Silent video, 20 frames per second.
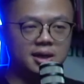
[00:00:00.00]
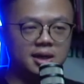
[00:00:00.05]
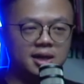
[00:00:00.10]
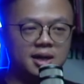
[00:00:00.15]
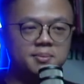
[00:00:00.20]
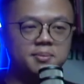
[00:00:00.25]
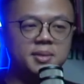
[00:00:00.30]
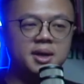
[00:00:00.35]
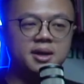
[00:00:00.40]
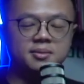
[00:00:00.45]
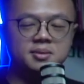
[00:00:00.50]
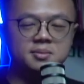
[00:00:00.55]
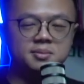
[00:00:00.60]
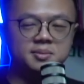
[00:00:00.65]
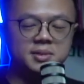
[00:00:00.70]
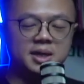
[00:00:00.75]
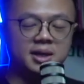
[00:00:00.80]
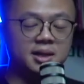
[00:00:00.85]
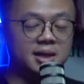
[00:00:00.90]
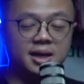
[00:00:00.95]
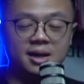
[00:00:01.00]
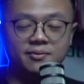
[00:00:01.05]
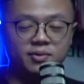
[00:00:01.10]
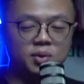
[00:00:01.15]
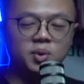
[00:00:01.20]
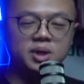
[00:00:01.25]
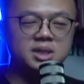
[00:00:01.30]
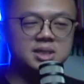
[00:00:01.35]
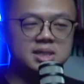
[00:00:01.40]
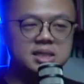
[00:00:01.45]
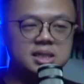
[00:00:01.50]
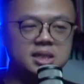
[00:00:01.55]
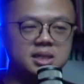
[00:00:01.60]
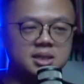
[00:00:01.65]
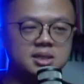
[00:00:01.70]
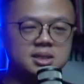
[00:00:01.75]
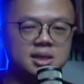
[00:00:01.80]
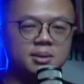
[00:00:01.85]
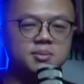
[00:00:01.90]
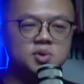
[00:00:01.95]
and everyone
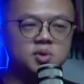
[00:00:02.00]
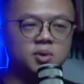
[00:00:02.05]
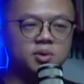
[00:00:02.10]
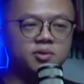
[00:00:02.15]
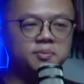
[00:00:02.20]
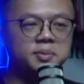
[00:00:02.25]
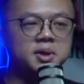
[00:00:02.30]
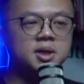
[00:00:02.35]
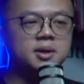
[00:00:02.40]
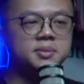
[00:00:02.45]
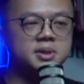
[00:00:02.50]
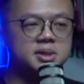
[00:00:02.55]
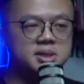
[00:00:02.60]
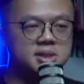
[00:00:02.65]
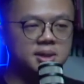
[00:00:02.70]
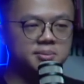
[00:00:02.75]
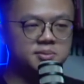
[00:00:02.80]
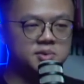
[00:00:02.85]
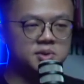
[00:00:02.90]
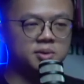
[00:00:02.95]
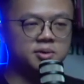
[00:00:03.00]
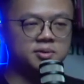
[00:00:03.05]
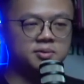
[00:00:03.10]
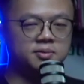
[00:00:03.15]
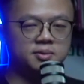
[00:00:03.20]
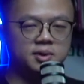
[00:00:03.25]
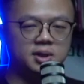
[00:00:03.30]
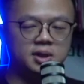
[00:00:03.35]
seeks some sort of purpose, some sort of